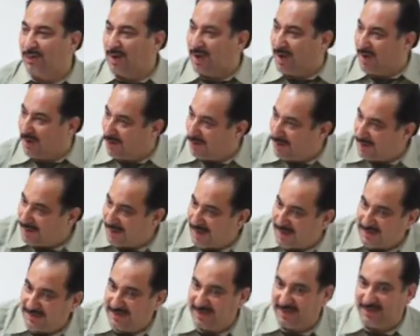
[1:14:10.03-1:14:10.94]
I already
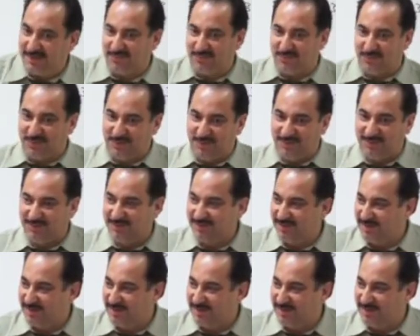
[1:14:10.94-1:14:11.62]
answered it for you.